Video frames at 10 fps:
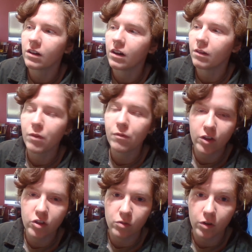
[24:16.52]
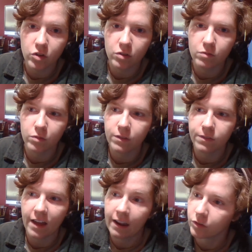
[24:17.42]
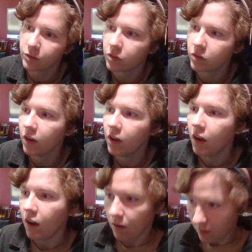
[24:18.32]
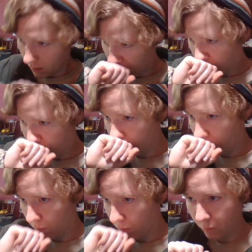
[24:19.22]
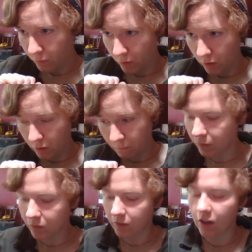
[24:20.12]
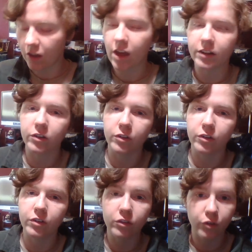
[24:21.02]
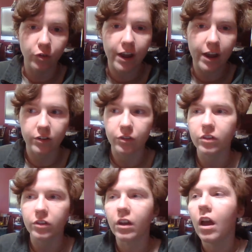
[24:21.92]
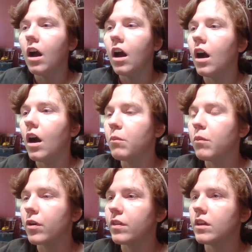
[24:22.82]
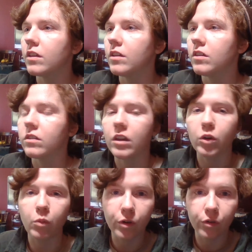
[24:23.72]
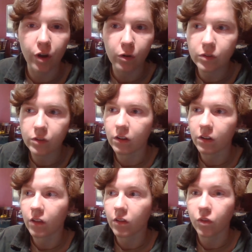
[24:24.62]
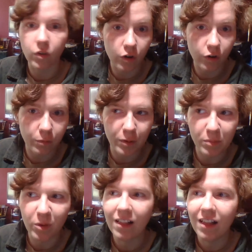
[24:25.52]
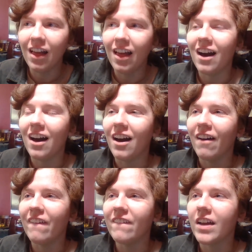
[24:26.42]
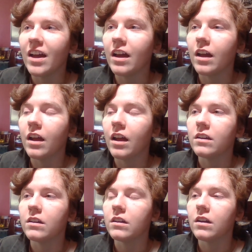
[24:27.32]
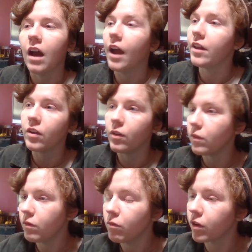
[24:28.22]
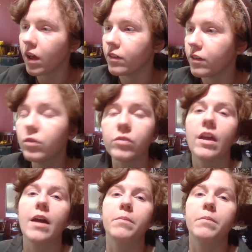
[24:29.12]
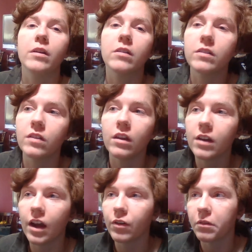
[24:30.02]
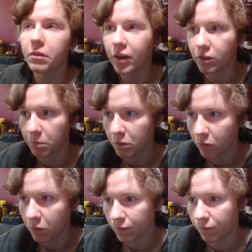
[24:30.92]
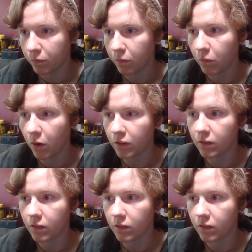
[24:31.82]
infatuation with actors, and it happens to both, you know, stage actors and screen actors, where they get these like weirdos and stalker people. And I didn't realize this was happening, because it kind of reminds me with what